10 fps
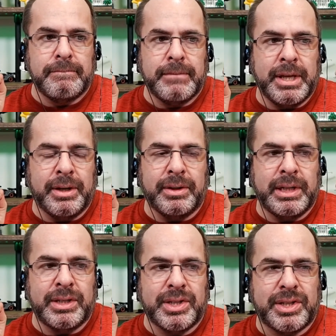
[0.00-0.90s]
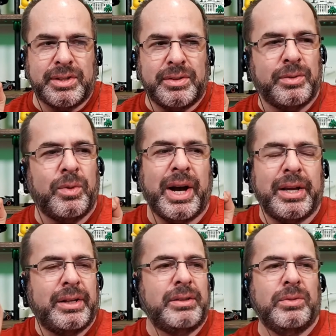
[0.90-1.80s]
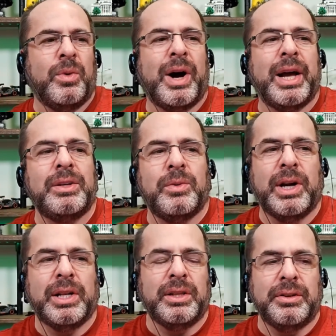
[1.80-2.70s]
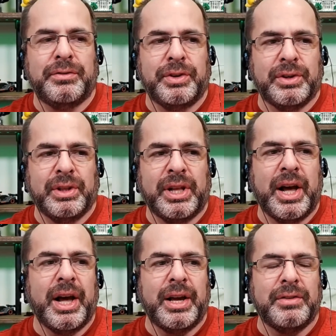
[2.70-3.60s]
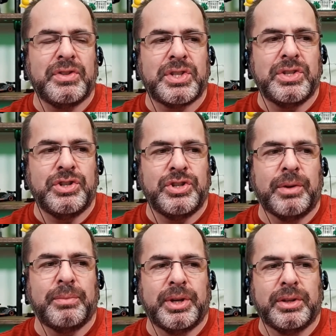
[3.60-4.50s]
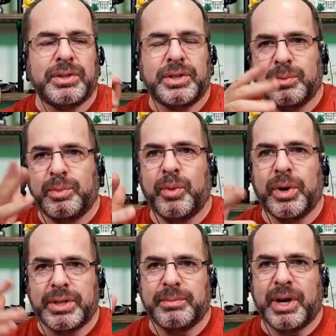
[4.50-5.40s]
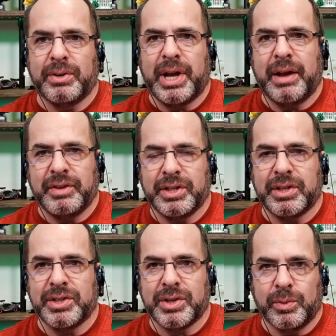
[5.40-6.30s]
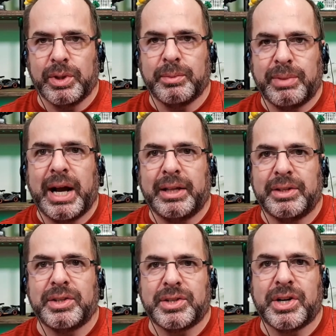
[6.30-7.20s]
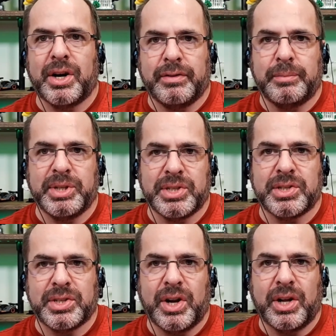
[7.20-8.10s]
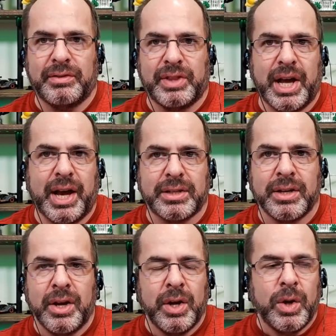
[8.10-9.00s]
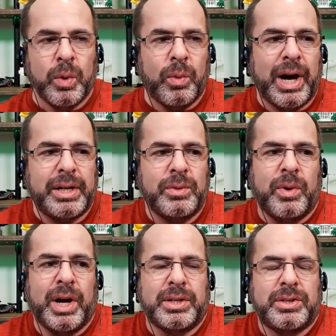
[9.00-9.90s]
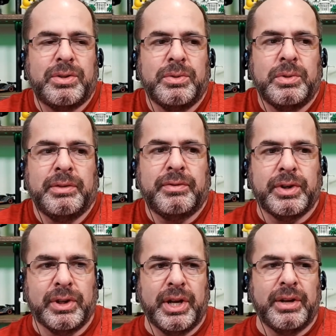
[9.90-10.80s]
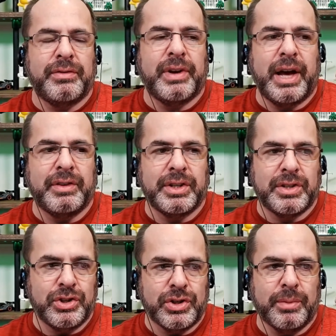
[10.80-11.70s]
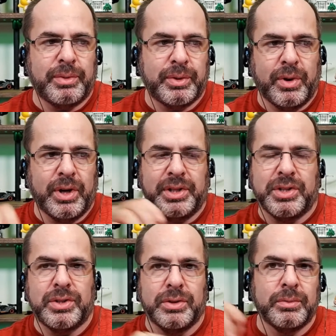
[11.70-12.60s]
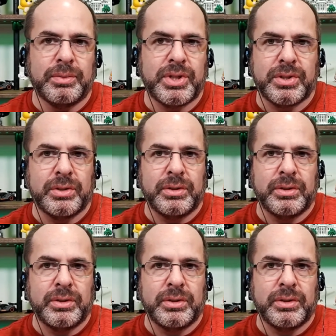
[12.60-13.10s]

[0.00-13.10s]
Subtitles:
It's just, why do you want to live your lives jumping to your point about having to consider what the politics are of a business and all of that? Why do you want to live your life having to jump through all these hoops?